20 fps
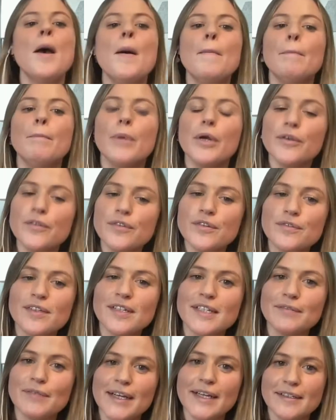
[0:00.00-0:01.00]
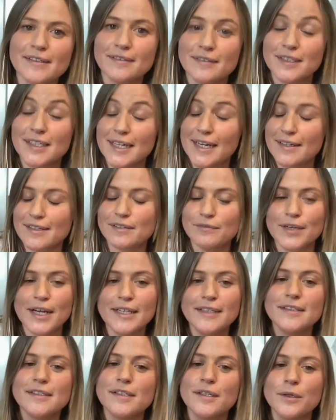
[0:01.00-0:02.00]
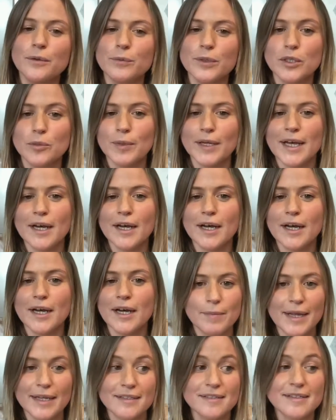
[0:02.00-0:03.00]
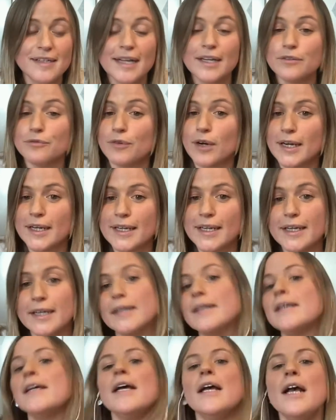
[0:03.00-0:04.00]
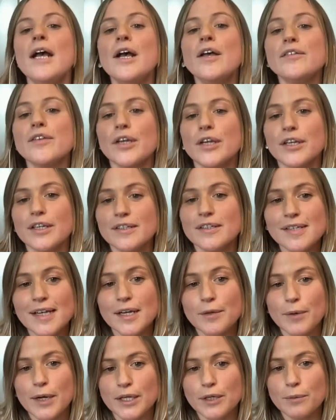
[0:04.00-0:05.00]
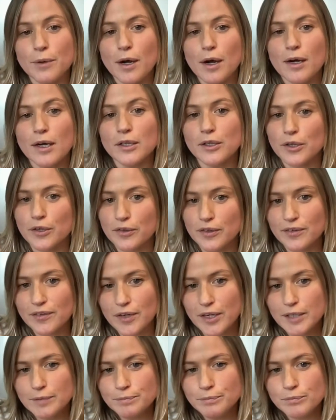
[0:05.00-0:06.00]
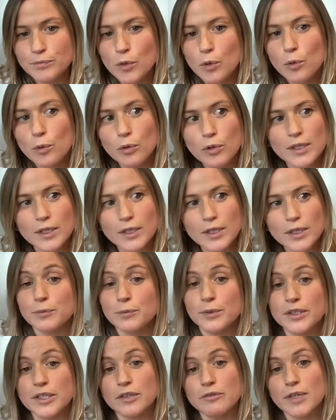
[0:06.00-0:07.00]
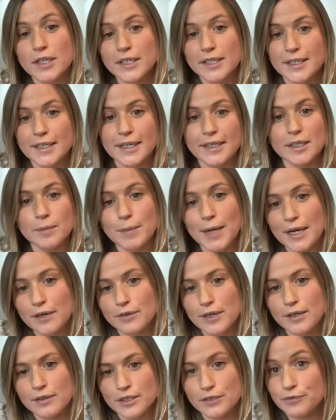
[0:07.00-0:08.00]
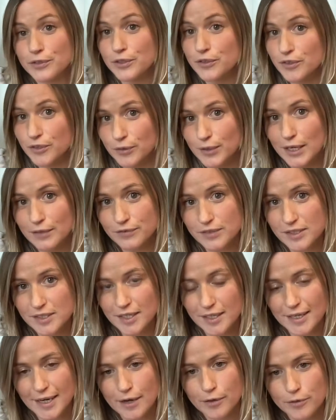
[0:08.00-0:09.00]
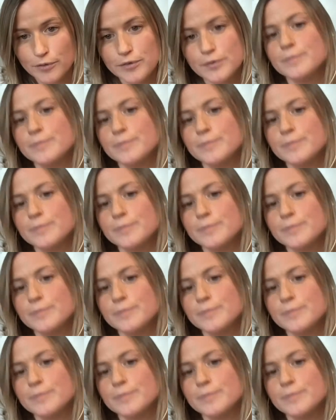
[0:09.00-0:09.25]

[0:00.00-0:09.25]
Most of today's event will be held on the main stage right here. So you can stay where you are a lot of the time, or keep this window running in the background if you do have to duck out.